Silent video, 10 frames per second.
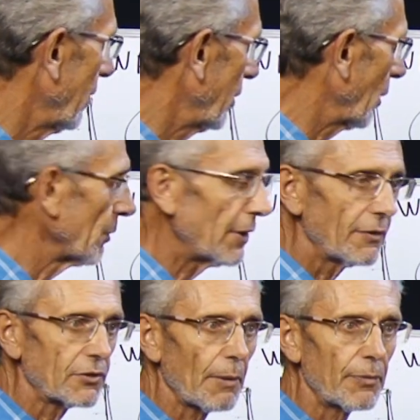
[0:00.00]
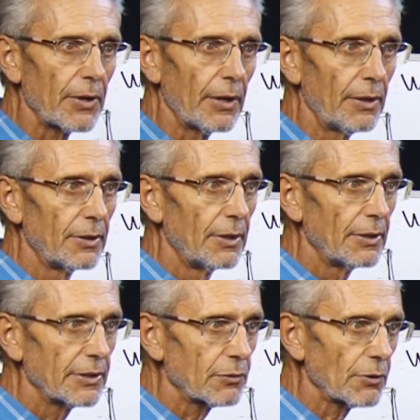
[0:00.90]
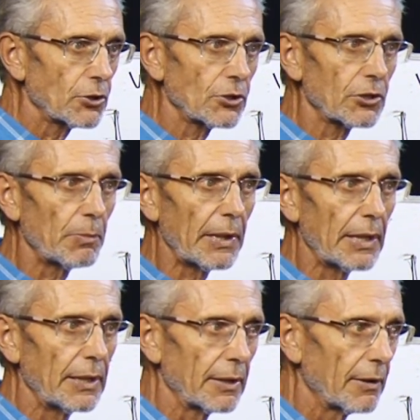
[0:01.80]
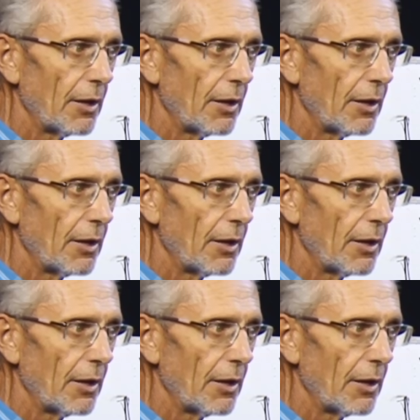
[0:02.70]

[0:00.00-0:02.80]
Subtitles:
Now, we didn't stop there. This was just the beginning.